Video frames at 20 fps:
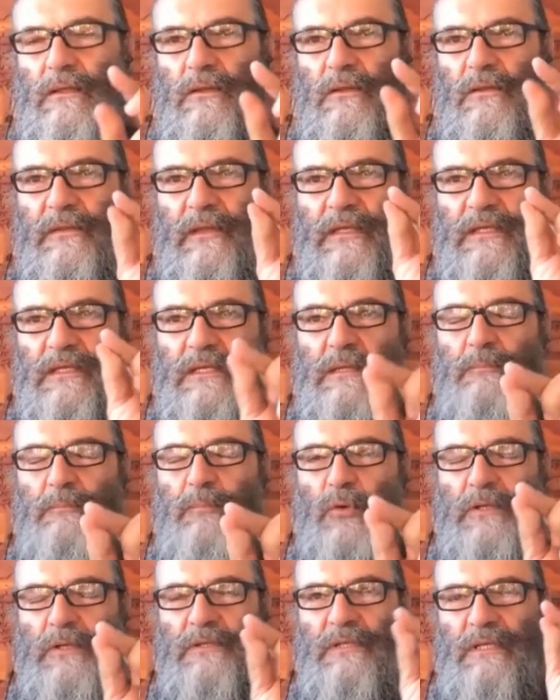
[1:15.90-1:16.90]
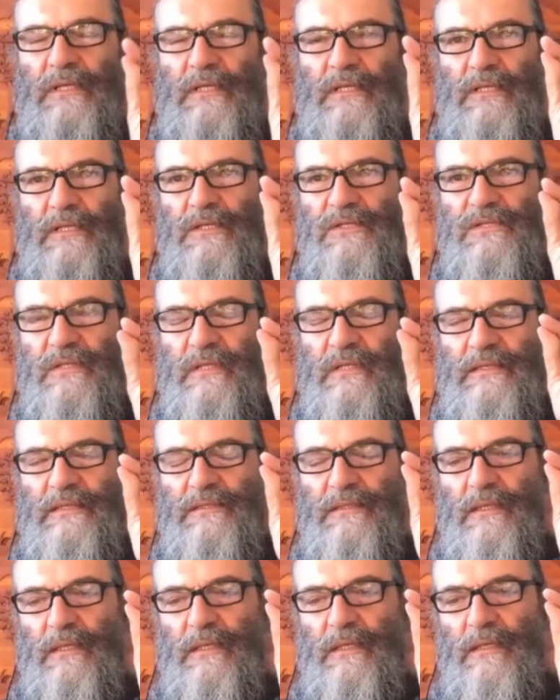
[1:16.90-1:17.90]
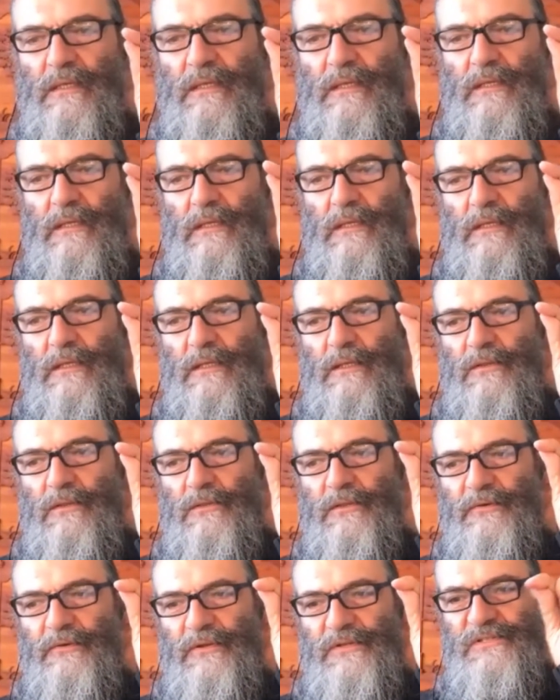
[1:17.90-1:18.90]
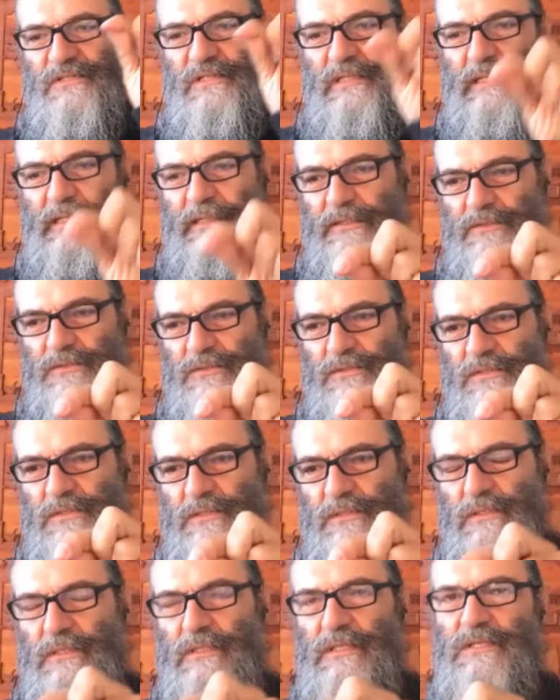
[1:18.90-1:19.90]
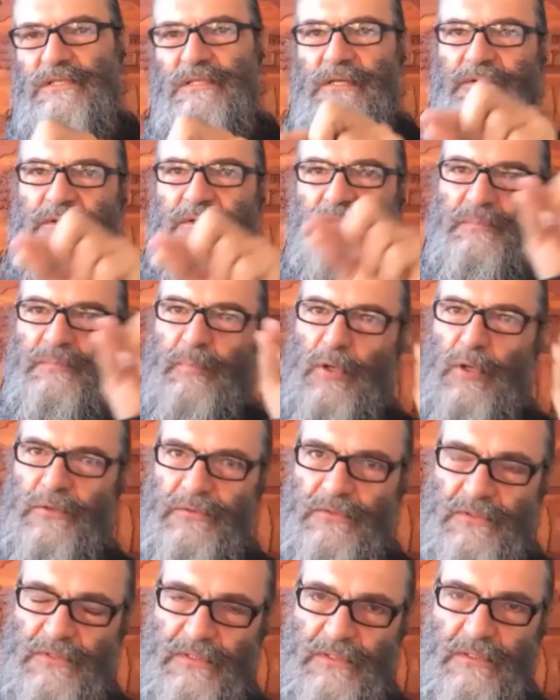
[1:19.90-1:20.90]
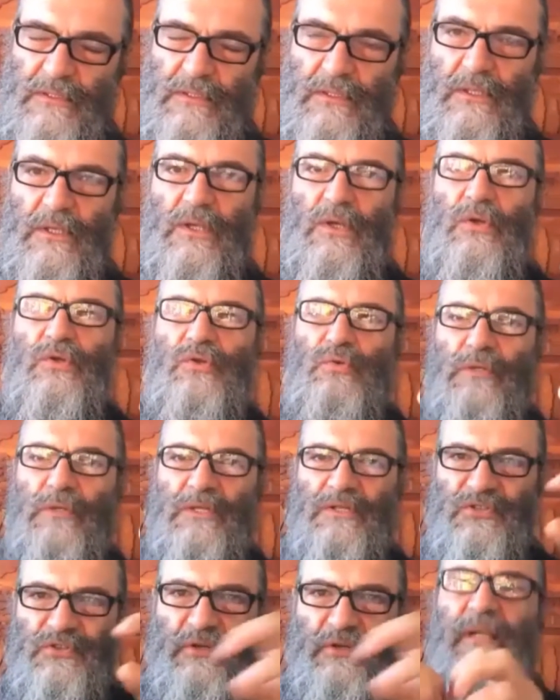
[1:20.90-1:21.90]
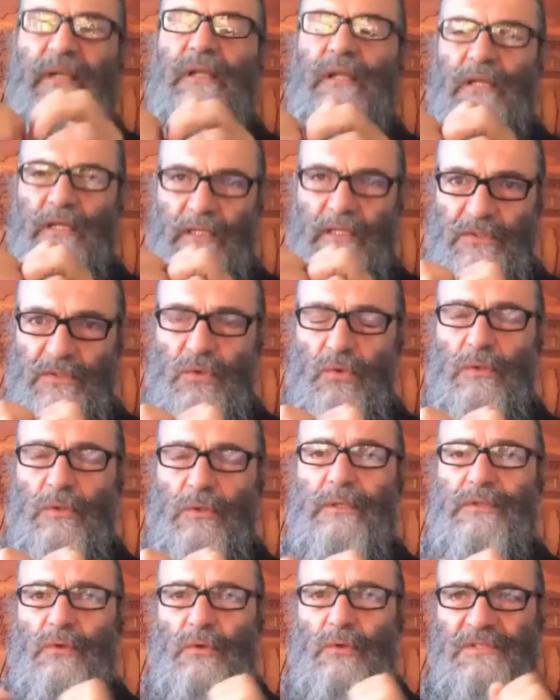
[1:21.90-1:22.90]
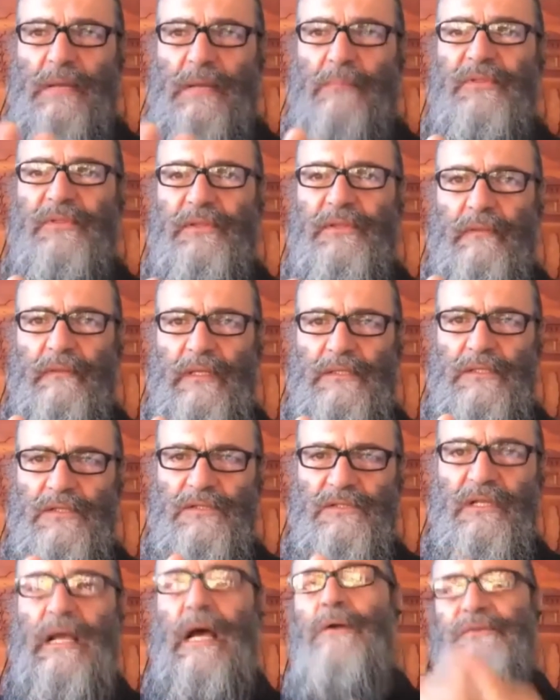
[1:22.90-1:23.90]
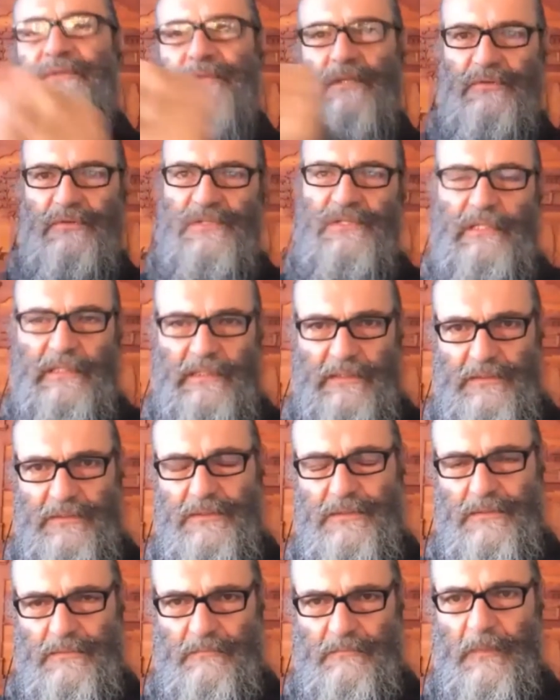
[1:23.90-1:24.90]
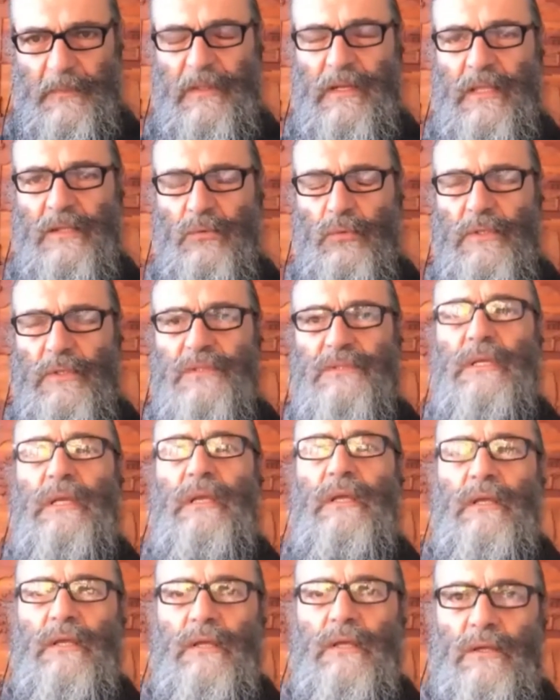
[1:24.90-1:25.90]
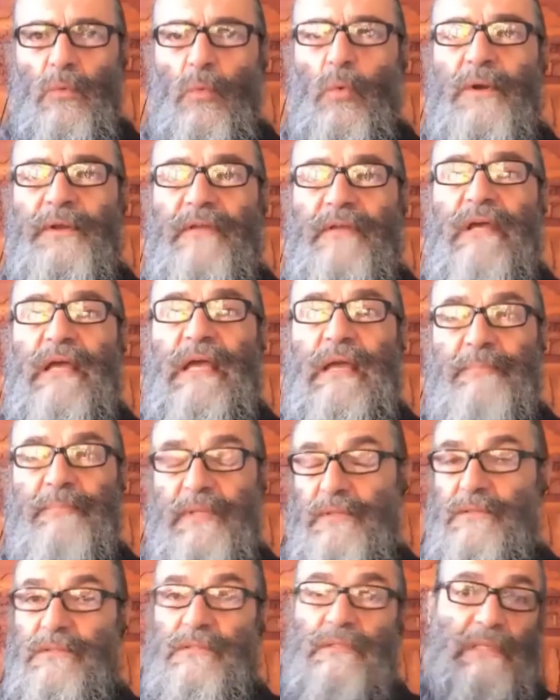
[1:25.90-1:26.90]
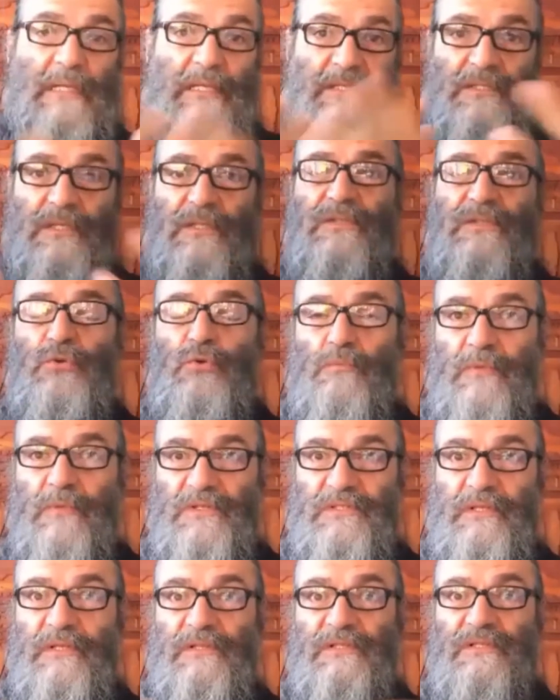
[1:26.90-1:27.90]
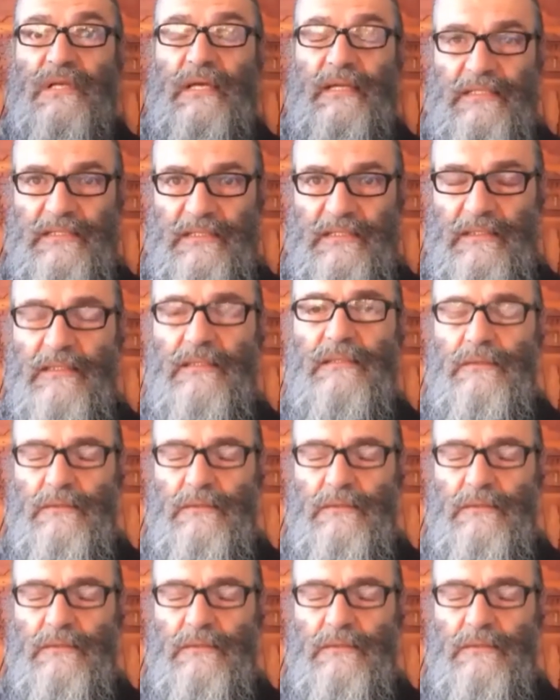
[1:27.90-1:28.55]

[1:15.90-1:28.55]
The key point here is that the resilience is the response to a shrinking, let's call it, or something that is counter-resilient. In other words, whatever happens, let's assume there's anxiety,